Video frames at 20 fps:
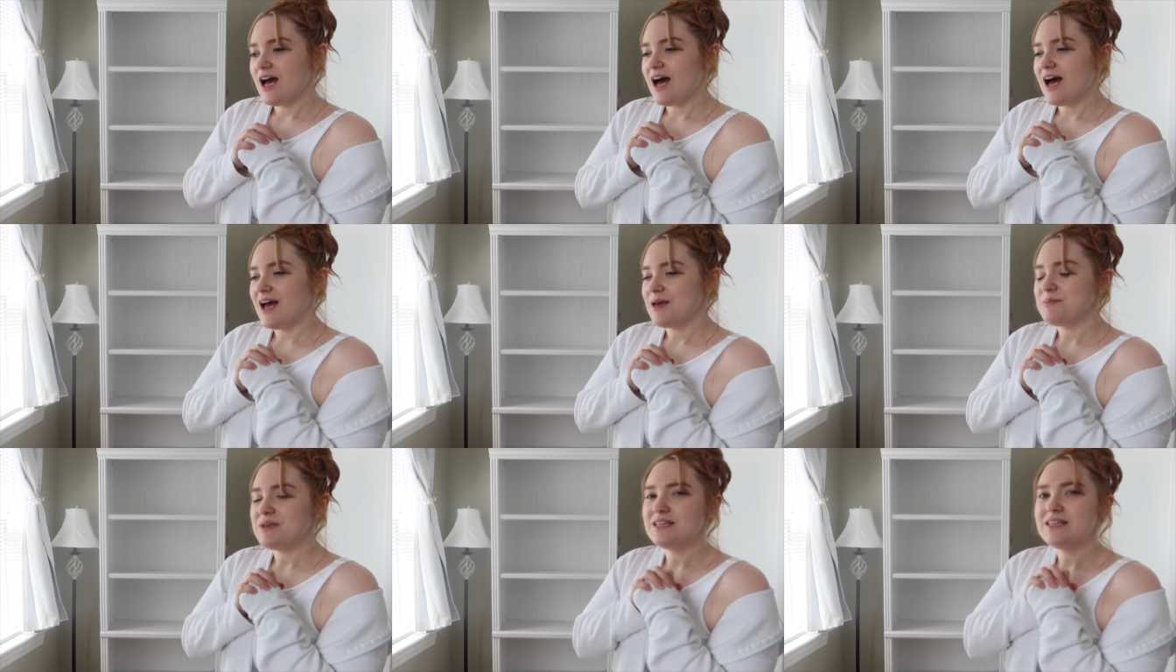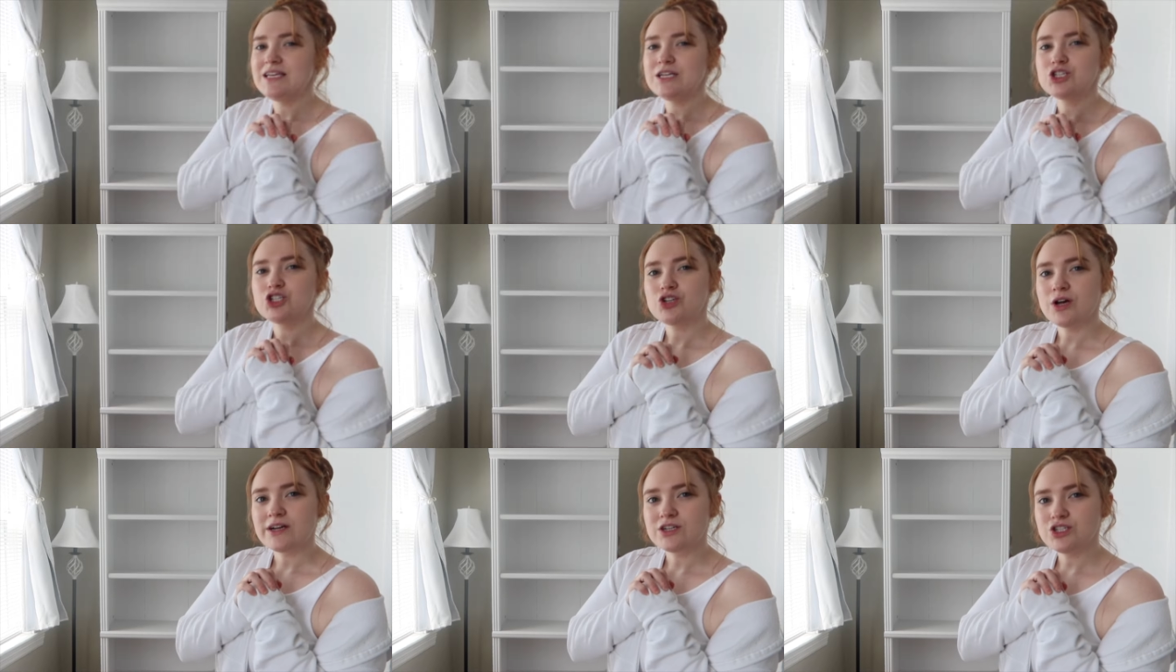I mean, the
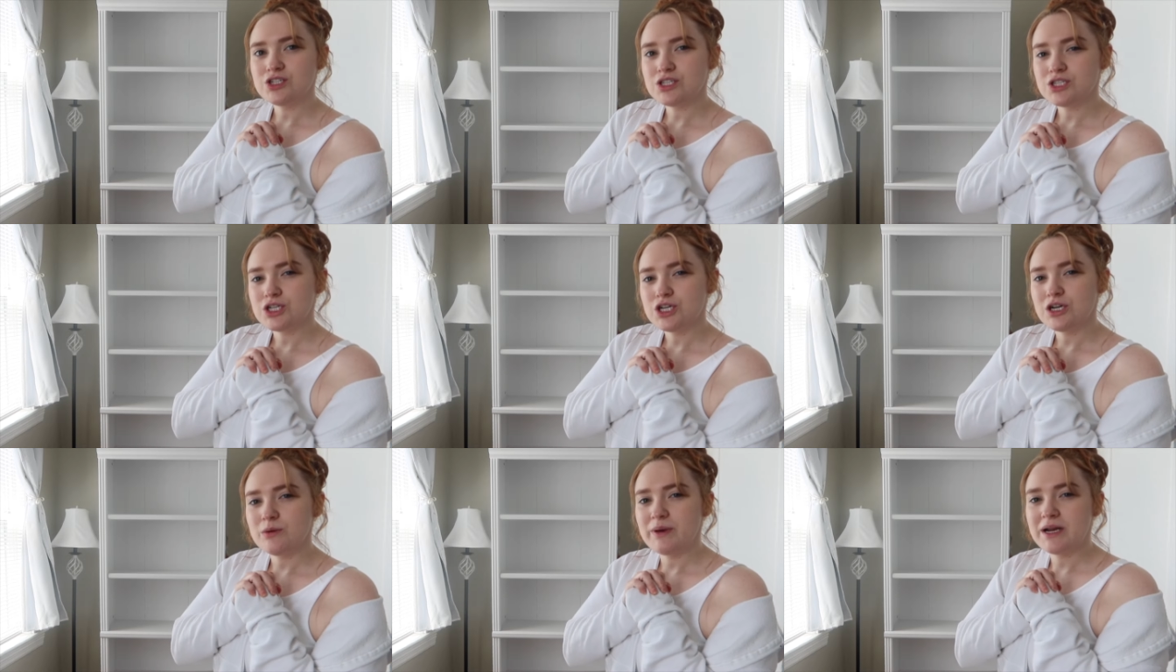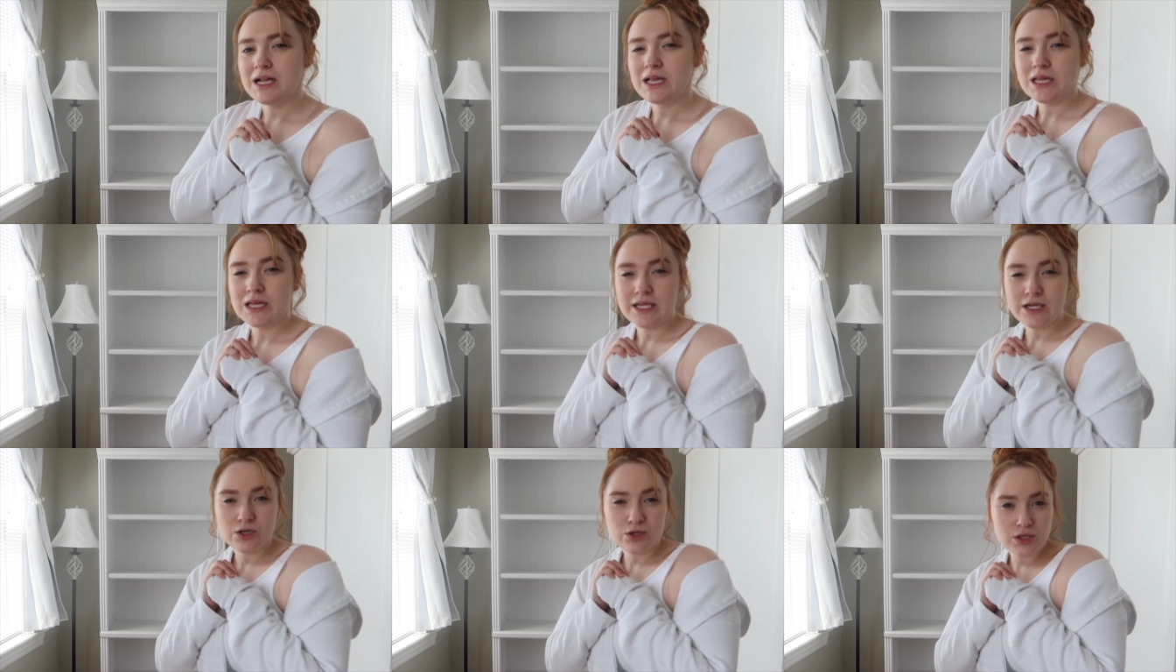instructions could have been a
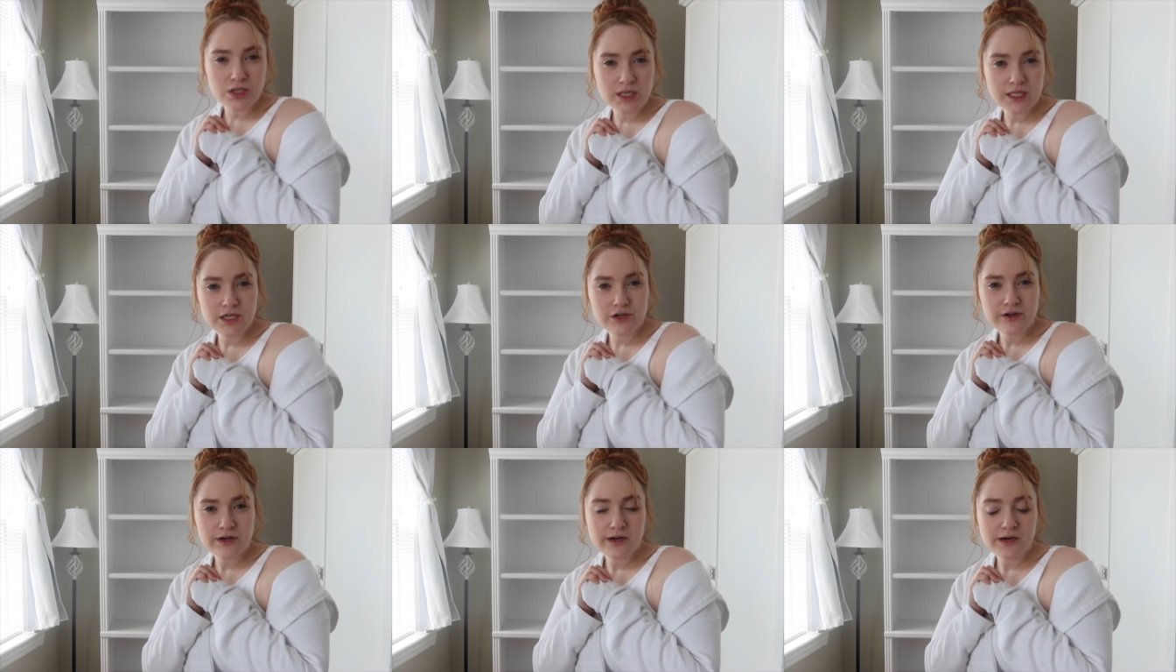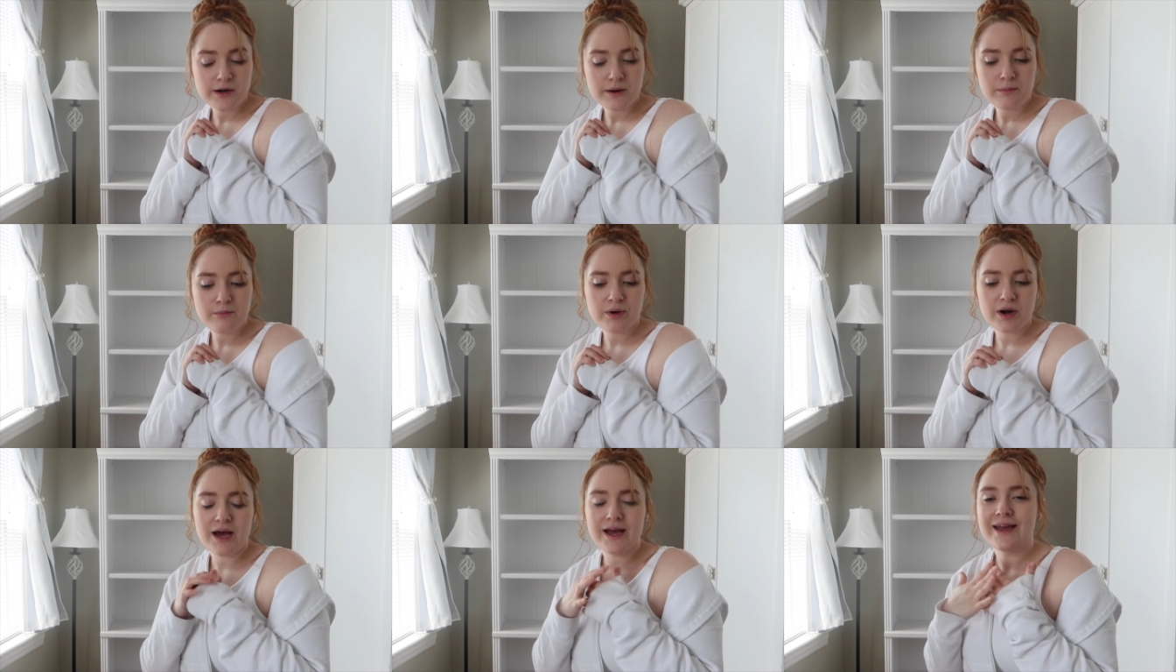little
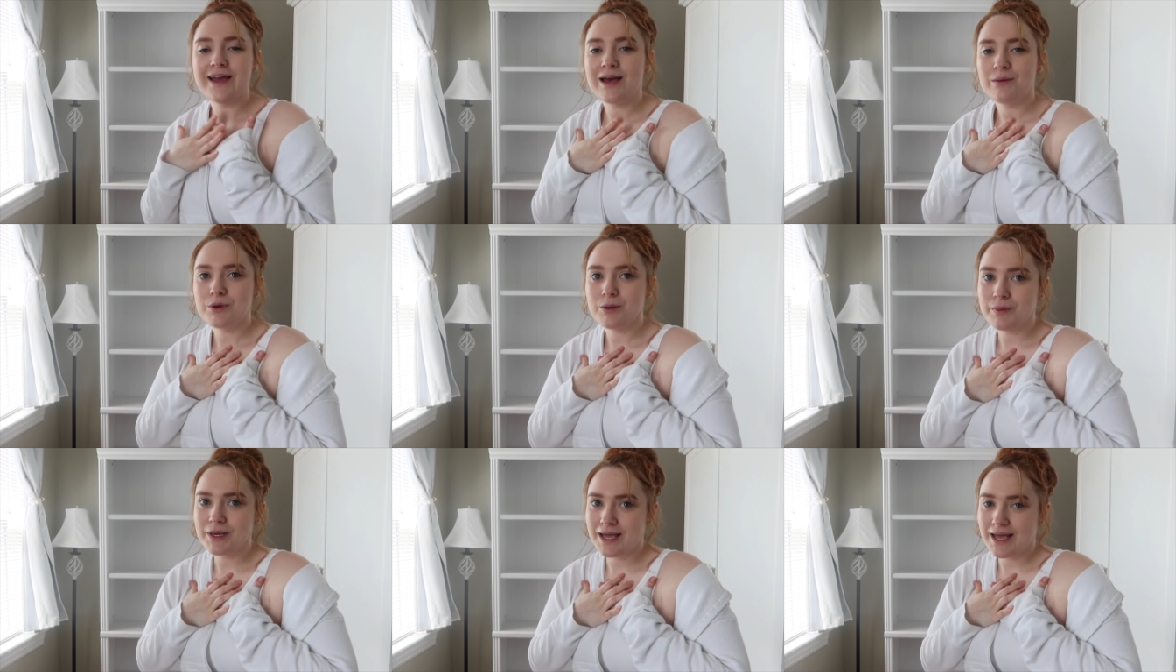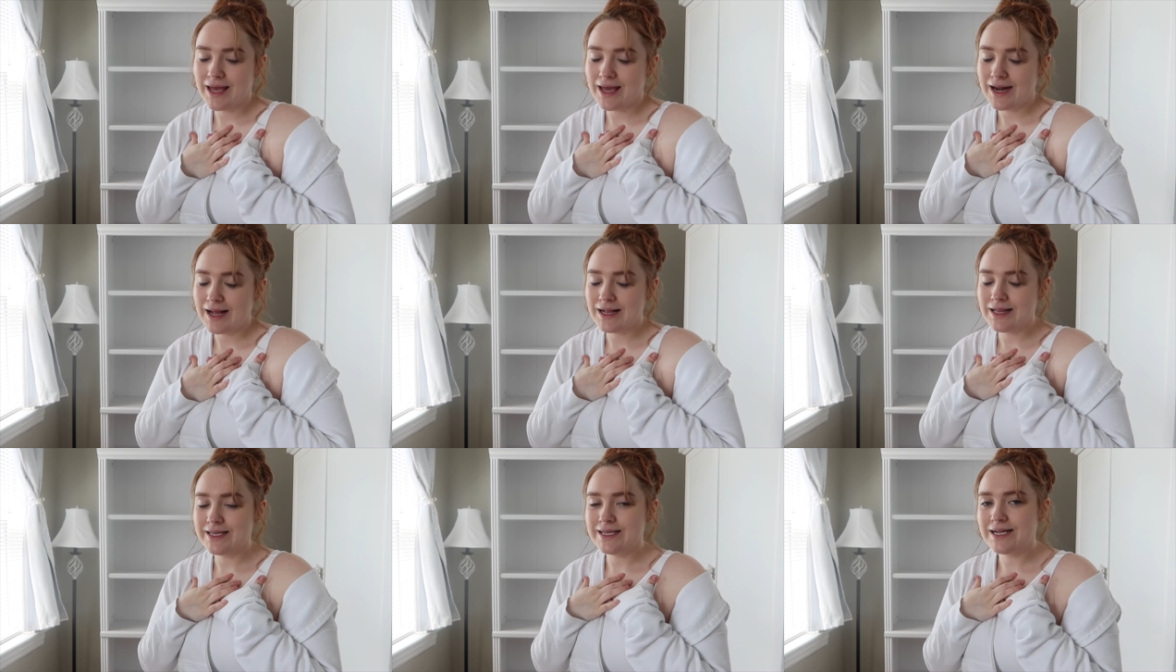clearer, but I am a
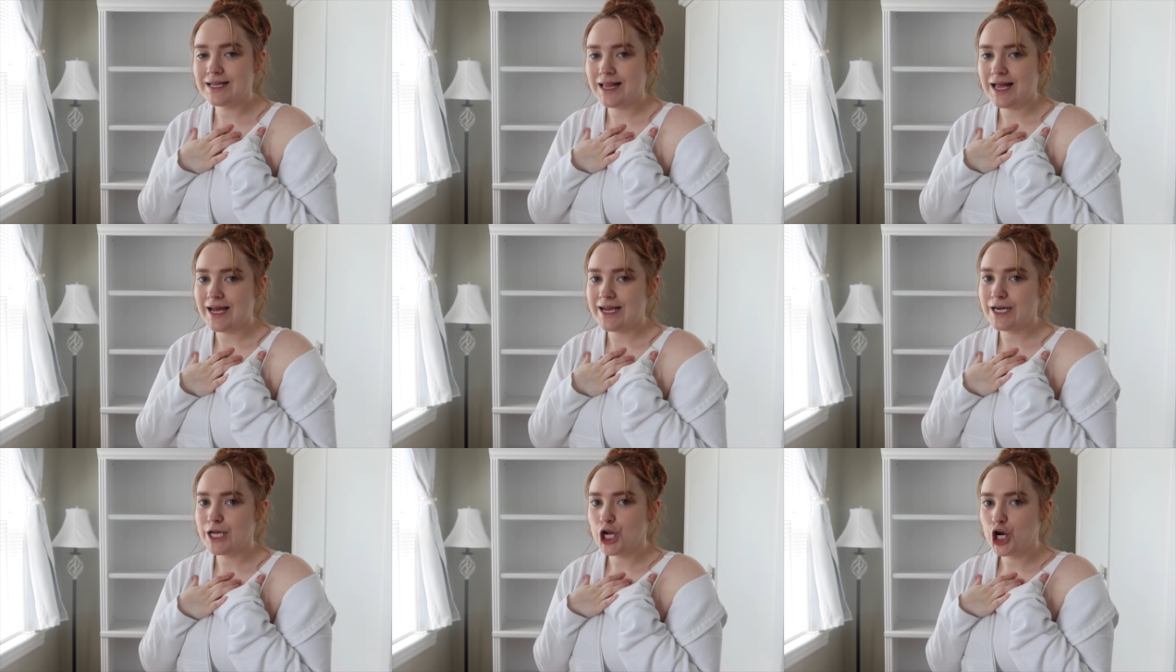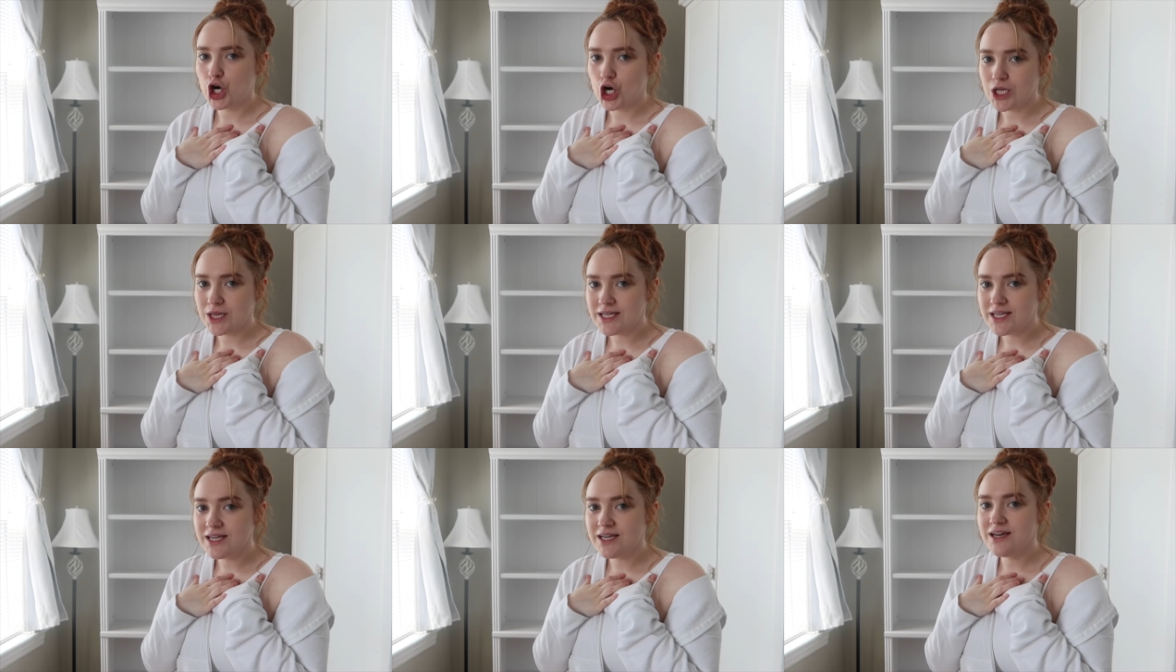mechanically inclined
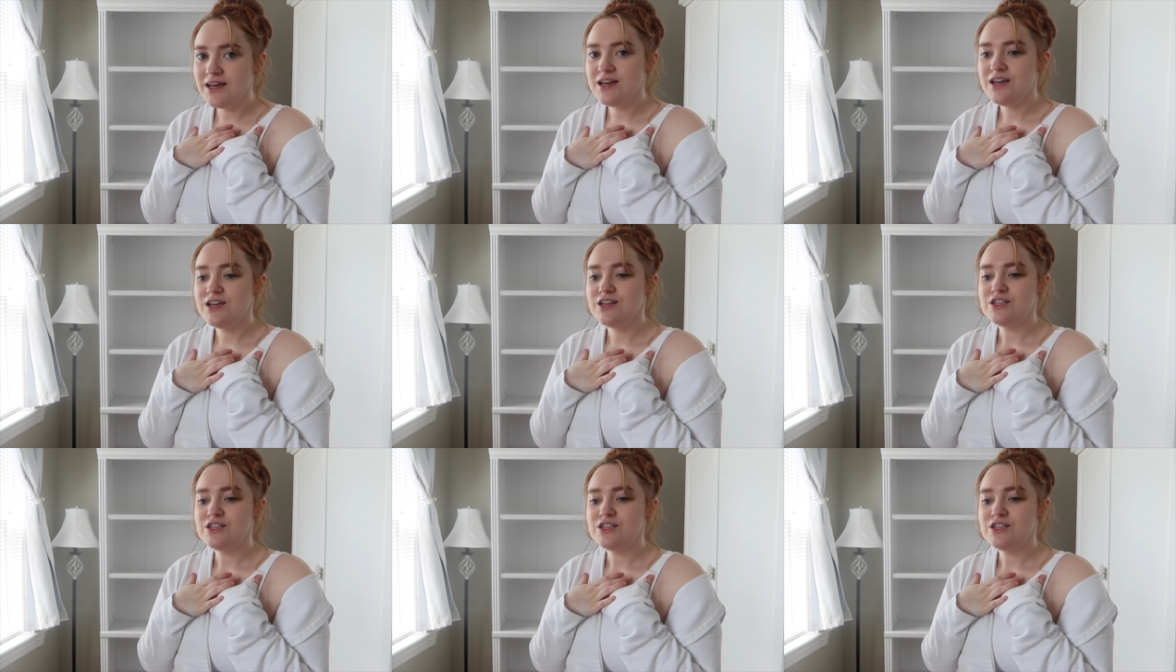girly,